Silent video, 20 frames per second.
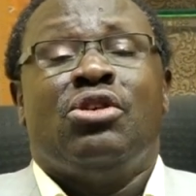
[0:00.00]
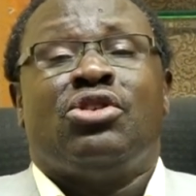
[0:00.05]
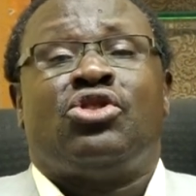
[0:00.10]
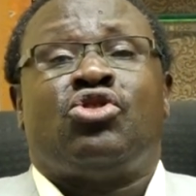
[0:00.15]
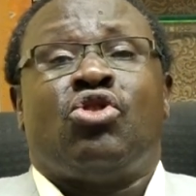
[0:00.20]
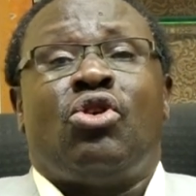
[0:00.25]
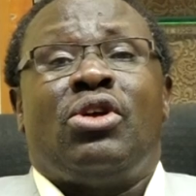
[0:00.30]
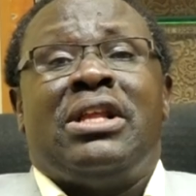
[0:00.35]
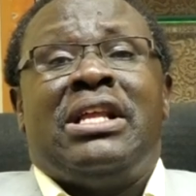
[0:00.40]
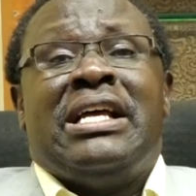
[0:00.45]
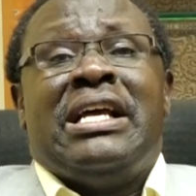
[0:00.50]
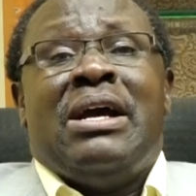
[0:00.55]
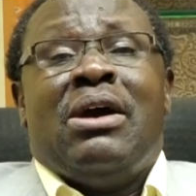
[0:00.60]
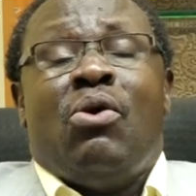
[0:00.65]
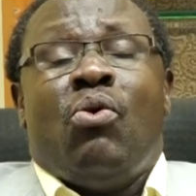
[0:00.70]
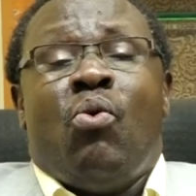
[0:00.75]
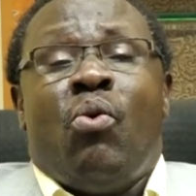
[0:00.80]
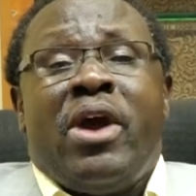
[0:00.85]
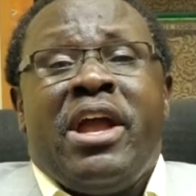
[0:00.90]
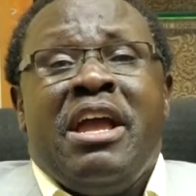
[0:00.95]
So
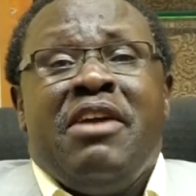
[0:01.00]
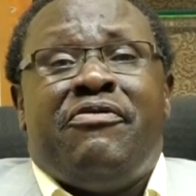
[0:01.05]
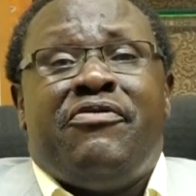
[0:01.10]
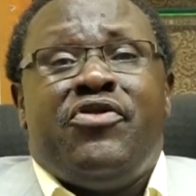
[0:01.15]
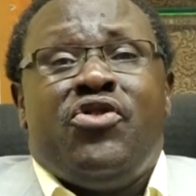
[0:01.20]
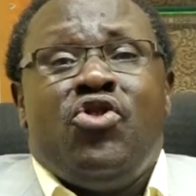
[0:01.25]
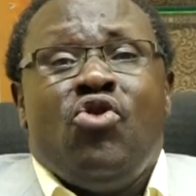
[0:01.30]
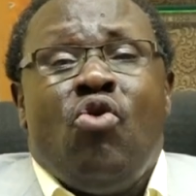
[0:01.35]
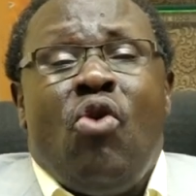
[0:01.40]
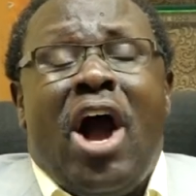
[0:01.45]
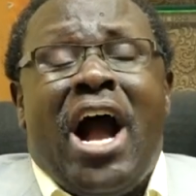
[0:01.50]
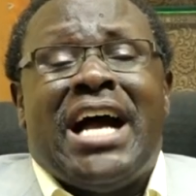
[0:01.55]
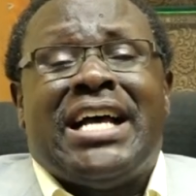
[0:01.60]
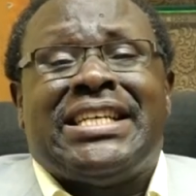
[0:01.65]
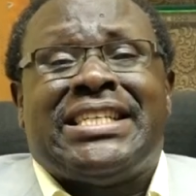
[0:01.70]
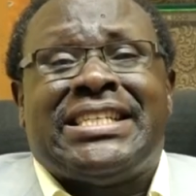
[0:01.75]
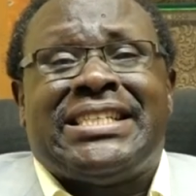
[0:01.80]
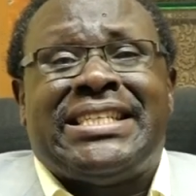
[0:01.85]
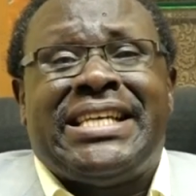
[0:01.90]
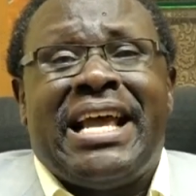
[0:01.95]
if you
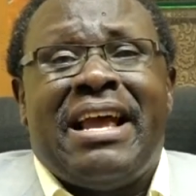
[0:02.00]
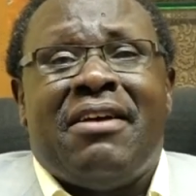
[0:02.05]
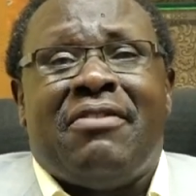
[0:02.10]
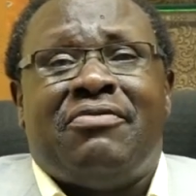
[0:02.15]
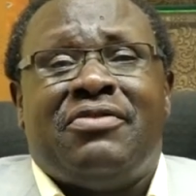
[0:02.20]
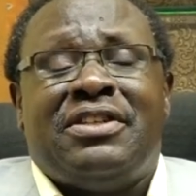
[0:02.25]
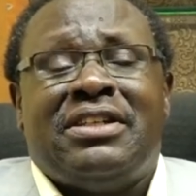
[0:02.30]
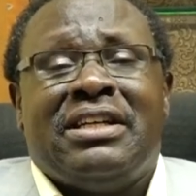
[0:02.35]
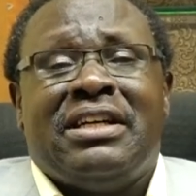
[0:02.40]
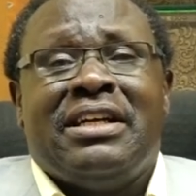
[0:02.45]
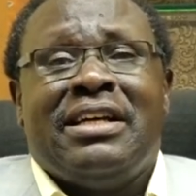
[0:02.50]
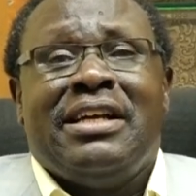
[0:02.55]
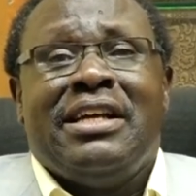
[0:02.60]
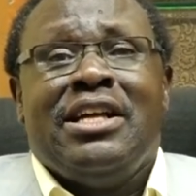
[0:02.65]
are saved,